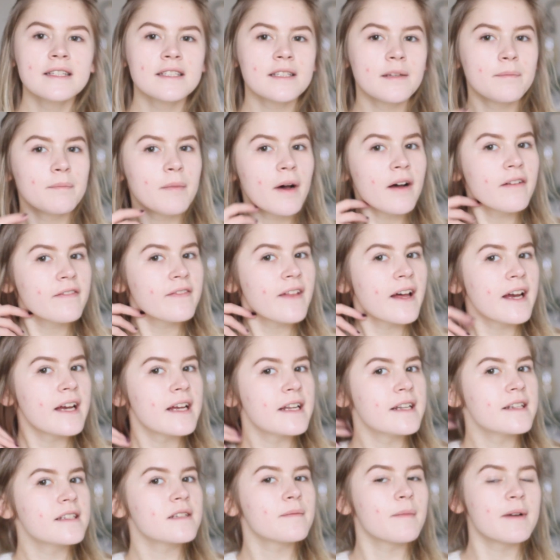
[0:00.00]
To buff that
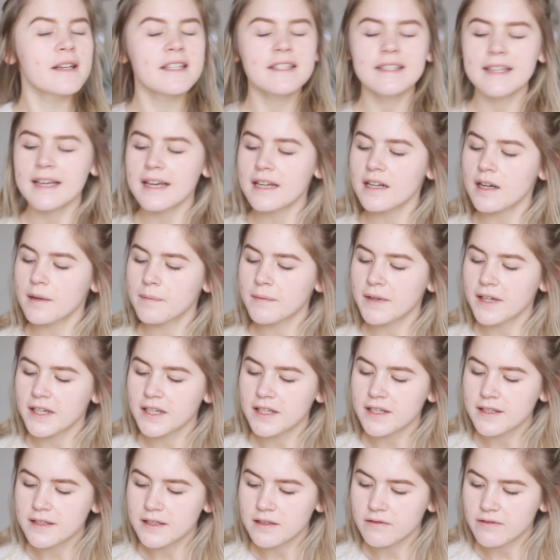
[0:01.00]
into my skin, I'm going
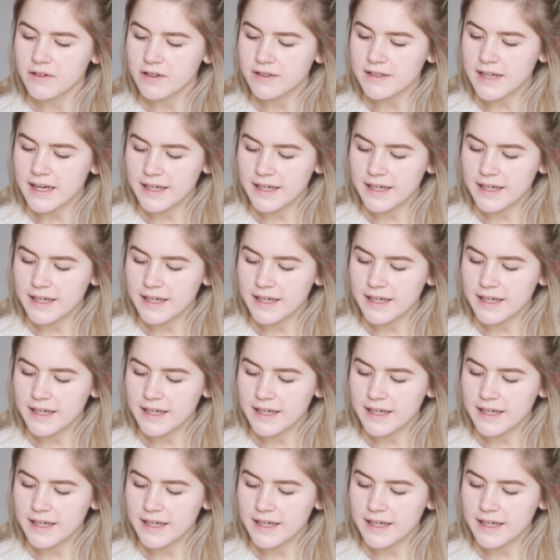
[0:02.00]
to use the Real